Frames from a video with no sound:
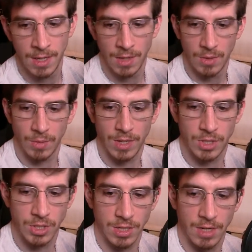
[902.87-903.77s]

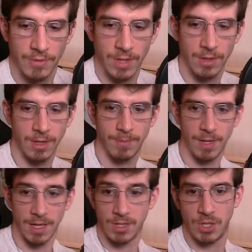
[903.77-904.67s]
which if I can look up
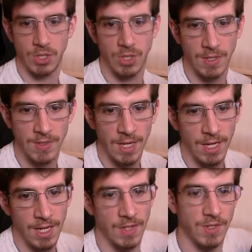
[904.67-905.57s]
again cheat sheets,
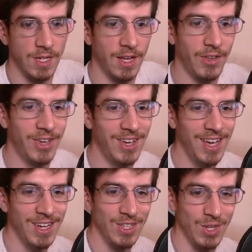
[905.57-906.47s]
it's a Dell
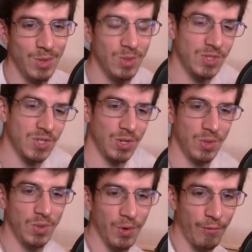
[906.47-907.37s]

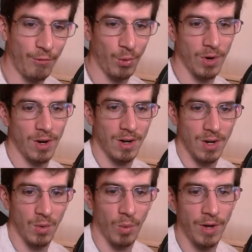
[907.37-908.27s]

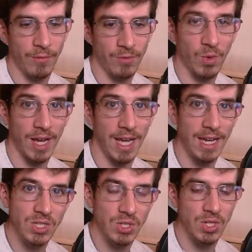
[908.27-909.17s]

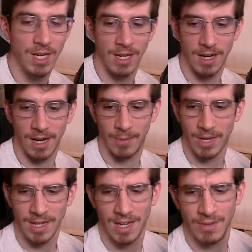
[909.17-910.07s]
U2414H.
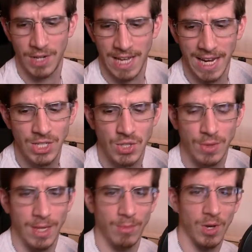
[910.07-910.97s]
Got kind of an H
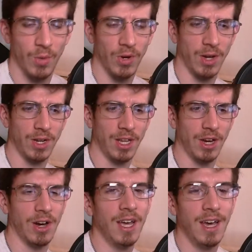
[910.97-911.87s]
theme going on
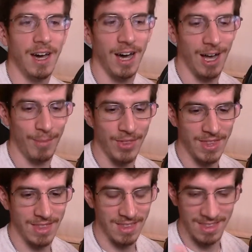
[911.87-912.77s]
here, but
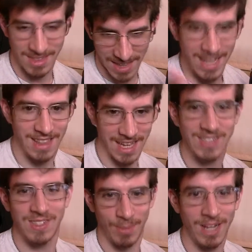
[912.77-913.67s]
that's
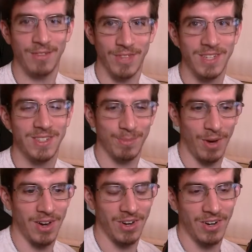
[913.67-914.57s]
the model of this
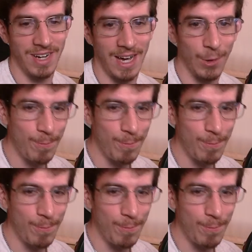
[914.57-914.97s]
monitor. Now,